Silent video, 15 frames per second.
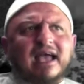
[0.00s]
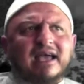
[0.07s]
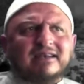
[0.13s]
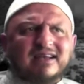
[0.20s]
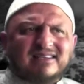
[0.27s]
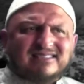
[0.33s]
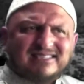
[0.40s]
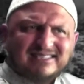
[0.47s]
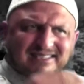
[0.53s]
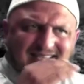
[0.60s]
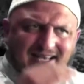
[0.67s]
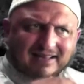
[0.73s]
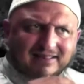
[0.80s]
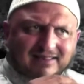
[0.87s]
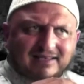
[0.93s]
And not
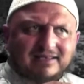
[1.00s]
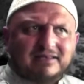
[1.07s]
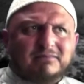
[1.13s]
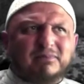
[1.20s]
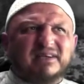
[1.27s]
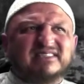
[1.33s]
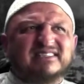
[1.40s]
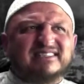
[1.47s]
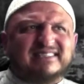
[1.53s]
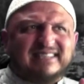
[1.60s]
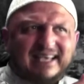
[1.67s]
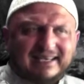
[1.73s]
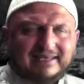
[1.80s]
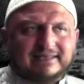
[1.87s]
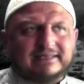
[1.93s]
stealthily, but
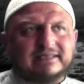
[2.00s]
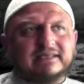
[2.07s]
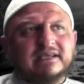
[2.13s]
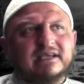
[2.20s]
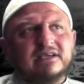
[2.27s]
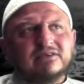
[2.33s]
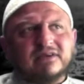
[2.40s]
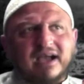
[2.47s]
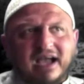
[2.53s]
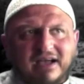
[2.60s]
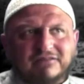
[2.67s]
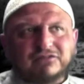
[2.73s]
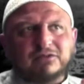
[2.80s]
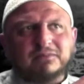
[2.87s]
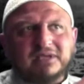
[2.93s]
steadily. You
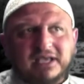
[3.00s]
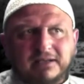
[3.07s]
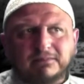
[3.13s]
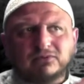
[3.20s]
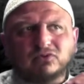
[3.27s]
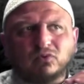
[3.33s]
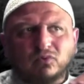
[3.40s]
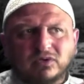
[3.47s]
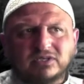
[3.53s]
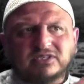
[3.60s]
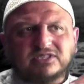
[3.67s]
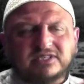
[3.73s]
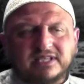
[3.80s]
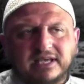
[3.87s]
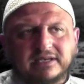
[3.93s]
have to be able to work
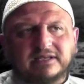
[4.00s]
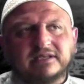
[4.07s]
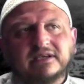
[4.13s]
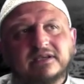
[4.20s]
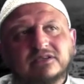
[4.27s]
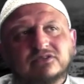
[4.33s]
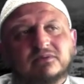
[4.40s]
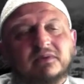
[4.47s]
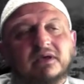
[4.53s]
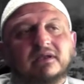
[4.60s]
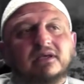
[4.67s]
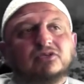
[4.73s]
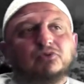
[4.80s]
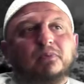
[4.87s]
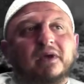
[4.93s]
steady. So may
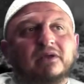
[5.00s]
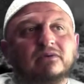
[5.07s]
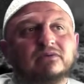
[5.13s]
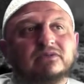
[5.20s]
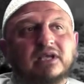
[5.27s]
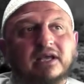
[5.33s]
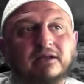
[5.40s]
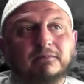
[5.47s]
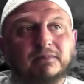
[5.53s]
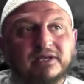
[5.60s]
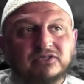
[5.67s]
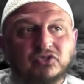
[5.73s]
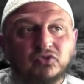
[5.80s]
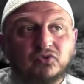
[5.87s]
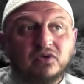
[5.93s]
Allah subhanahu wa ta'ala
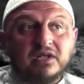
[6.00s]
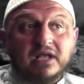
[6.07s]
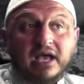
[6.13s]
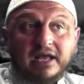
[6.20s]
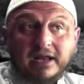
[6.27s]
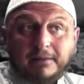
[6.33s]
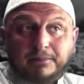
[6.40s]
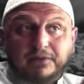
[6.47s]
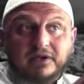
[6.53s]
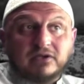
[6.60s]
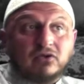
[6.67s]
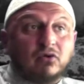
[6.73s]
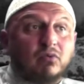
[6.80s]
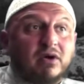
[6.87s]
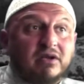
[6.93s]
bless you, and I pray
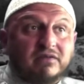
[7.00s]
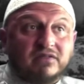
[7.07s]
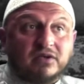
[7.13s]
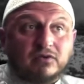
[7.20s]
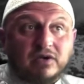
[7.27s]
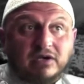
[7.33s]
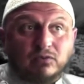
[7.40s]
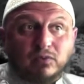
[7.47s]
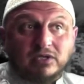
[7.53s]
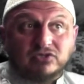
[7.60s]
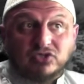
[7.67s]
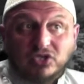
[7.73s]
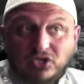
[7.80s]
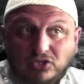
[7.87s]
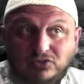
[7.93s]
you're one of the great
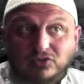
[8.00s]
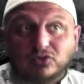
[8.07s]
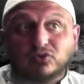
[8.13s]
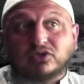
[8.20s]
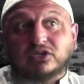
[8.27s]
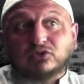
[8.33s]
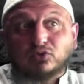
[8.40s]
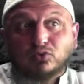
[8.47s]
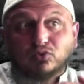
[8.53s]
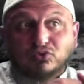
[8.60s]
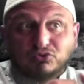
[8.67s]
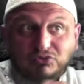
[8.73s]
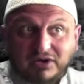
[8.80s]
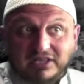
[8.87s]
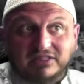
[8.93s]
ones so you can do
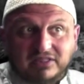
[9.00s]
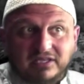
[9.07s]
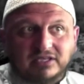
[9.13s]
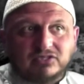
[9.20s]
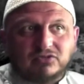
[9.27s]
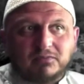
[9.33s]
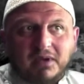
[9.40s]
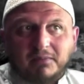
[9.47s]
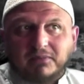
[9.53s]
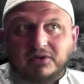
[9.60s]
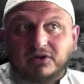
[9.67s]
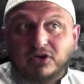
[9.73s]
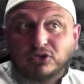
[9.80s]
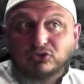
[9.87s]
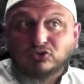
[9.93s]
great things.
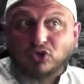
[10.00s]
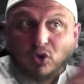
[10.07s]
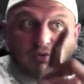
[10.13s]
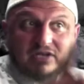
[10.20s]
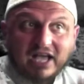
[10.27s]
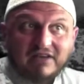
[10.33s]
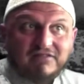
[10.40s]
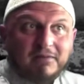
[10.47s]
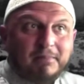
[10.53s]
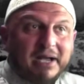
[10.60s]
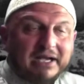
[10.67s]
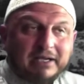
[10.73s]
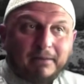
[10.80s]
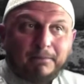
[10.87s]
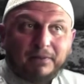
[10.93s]
Remember, don't have a
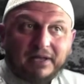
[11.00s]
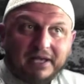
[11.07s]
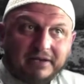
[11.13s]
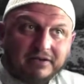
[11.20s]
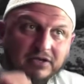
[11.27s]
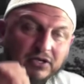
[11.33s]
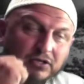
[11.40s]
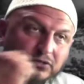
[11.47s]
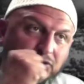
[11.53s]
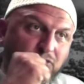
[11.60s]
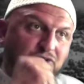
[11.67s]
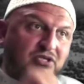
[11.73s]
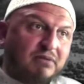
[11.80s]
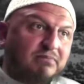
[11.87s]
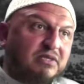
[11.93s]
backup plan. Do
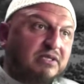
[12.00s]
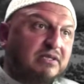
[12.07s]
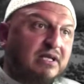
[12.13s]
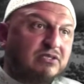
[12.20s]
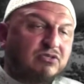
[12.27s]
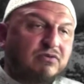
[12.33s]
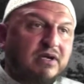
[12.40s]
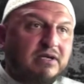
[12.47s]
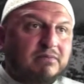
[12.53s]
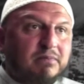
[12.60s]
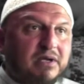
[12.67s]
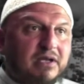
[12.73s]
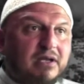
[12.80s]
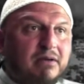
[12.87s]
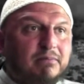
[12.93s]
something that's great.
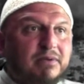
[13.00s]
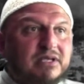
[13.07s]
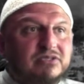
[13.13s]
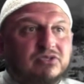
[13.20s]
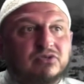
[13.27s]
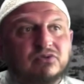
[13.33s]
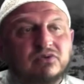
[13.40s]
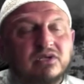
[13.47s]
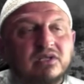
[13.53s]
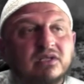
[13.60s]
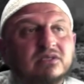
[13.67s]
May Allah bless you.